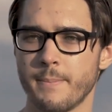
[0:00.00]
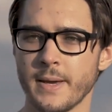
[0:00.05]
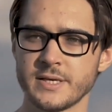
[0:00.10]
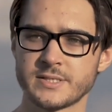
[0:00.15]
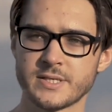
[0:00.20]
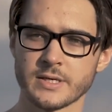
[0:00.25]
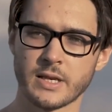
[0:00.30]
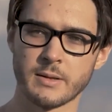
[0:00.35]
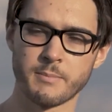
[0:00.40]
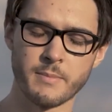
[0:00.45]

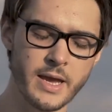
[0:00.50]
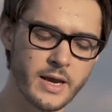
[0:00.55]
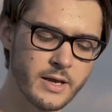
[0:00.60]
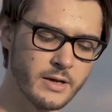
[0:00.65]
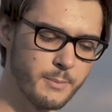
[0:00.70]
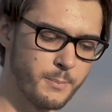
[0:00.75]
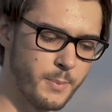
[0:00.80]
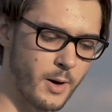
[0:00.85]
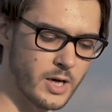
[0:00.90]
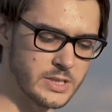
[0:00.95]
Basically
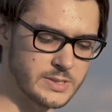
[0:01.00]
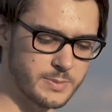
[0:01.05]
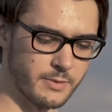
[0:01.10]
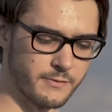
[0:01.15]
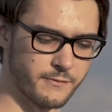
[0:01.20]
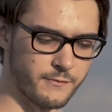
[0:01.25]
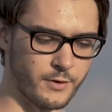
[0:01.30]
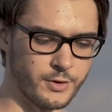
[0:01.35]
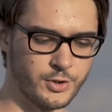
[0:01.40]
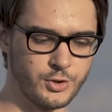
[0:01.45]
making it
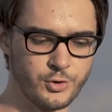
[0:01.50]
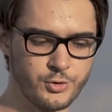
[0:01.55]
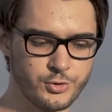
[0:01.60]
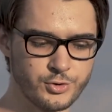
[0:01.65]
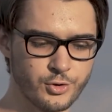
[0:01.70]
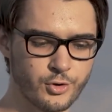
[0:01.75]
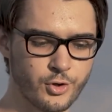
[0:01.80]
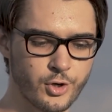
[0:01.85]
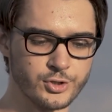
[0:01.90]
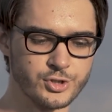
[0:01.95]
possible for
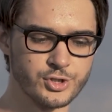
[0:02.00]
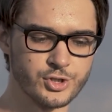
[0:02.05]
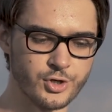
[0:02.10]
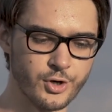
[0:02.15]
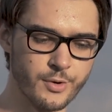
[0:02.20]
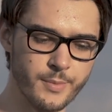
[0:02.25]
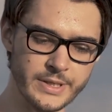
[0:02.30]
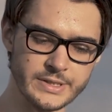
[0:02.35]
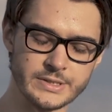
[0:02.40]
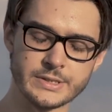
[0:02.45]
you to
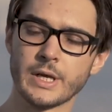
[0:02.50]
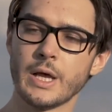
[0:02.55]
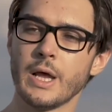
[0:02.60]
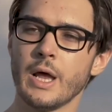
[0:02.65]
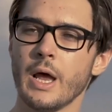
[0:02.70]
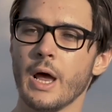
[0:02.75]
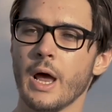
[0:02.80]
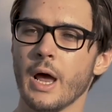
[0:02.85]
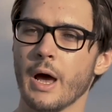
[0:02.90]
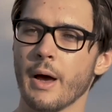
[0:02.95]
contribute
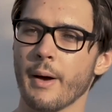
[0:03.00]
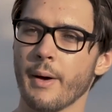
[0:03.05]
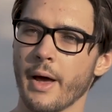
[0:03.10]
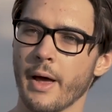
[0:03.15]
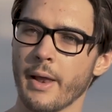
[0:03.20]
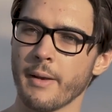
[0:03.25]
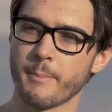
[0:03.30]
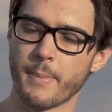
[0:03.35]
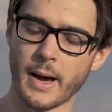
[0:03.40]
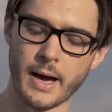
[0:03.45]

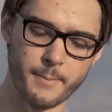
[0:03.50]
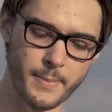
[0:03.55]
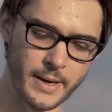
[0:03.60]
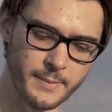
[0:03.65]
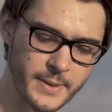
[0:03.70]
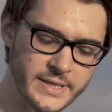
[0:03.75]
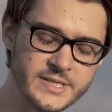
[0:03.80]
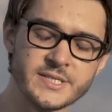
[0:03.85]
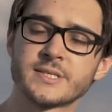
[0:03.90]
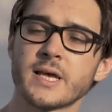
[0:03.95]
and
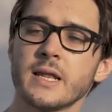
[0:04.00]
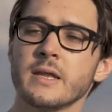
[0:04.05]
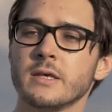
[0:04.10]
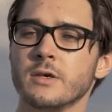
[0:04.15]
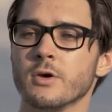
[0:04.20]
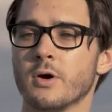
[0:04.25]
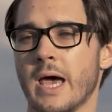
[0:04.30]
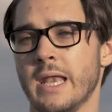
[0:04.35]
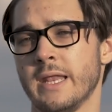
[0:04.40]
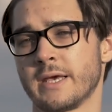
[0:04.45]
by
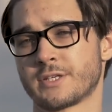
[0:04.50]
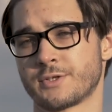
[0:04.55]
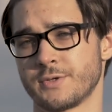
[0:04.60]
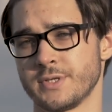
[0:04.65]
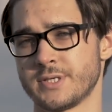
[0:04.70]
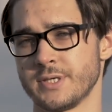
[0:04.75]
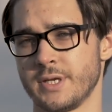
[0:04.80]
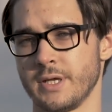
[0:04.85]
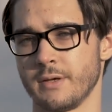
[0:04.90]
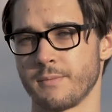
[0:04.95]
selling your
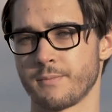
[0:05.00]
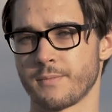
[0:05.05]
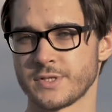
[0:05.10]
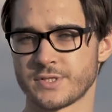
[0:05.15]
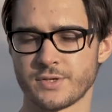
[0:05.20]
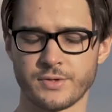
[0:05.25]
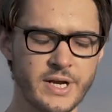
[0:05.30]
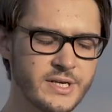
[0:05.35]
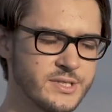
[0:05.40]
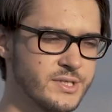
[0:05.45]
electricity.
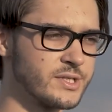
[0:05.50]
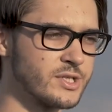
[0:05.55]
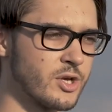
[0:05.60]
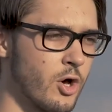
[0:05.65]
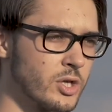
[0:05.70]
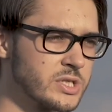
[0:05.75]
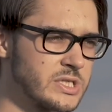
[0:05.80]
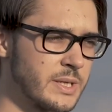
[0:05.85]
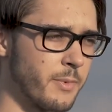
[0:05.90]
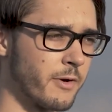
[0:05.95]
So there's this
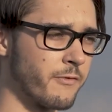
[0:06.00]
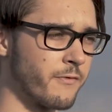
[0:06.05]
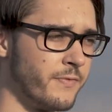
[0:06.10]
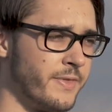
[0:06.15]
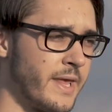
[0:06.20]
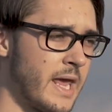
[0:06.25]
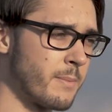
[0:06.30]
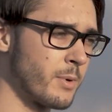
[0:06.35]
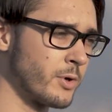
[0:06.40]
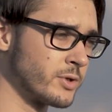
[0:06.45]
concept
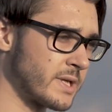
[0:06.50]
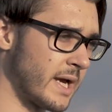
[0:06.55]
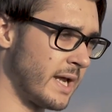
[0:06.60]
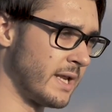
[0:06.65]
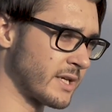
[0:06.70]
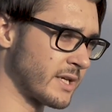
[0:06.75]
of neighborhood